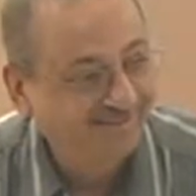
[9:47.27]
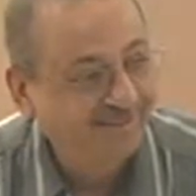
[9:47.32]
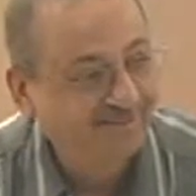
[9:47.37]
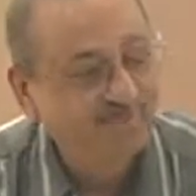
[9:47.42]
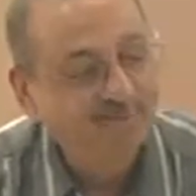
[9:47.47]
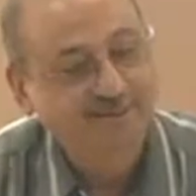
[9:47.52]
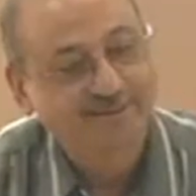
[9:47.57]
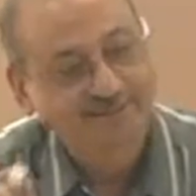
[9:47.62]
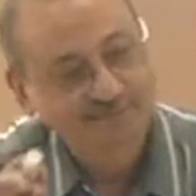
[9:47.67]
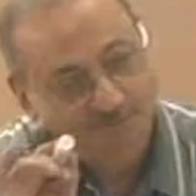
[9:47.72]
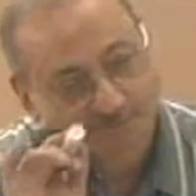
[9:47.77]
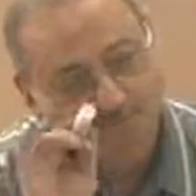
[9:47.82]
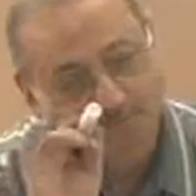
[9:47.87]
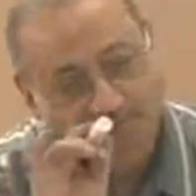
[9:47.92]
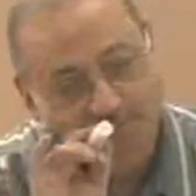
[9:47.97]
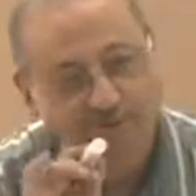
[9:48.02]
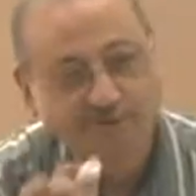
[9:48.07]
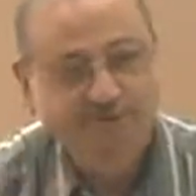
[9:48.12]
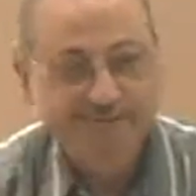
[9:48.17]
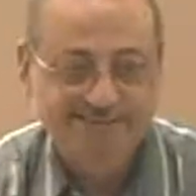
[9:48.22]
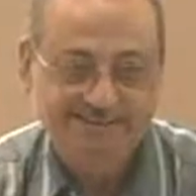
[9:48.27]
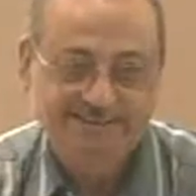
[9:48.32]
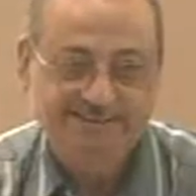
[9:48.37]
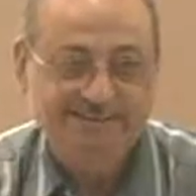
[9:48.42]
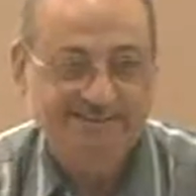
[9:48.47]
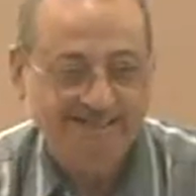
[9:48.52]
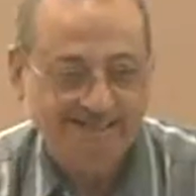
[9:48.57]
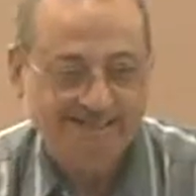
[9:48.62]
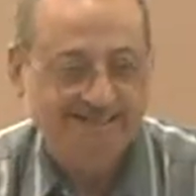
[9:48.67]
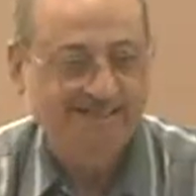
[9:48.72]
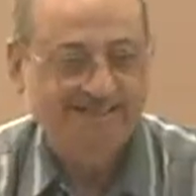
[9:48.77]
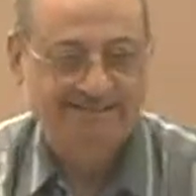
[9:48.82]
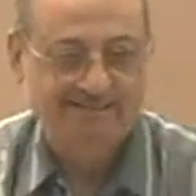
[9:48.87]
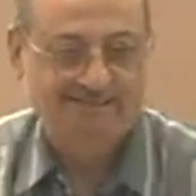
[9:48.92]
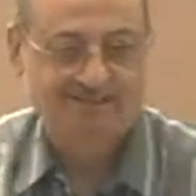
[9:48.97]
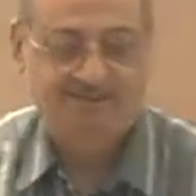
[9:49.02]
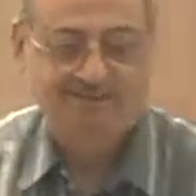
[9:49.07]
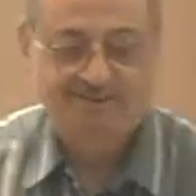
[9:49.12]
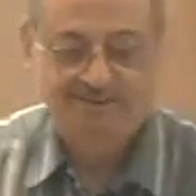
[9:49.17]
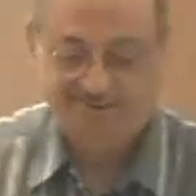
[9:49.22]
But we will go in detail later
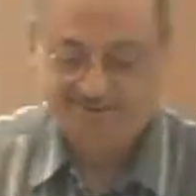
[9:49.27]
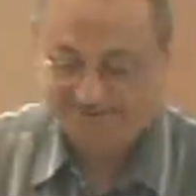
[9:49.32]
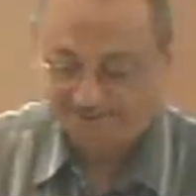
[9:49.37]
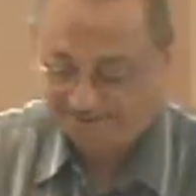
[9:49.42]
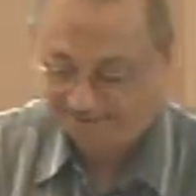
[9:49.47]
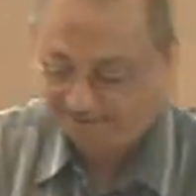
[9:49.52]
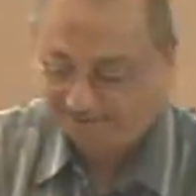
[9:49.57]
on.